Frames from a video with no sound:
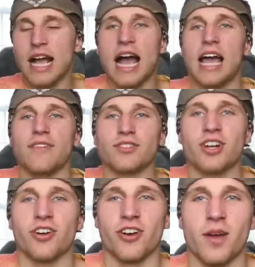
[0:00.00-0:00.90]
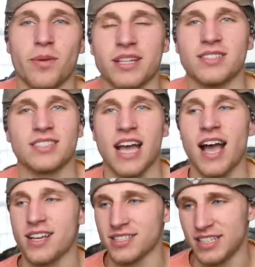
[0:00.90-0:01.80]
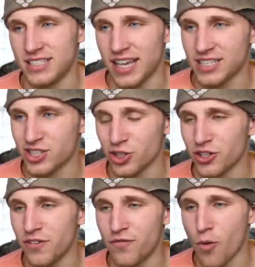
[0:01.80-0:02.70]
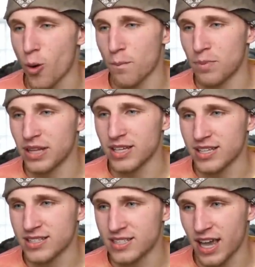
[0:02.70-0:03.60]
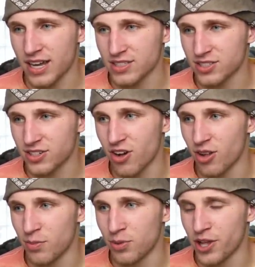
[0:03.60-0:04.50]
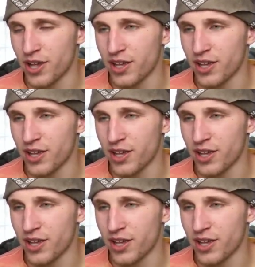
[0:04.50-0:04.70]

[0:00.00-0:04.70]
I have to run hurry up against this guy because he takes 34 billion seconds to call a play.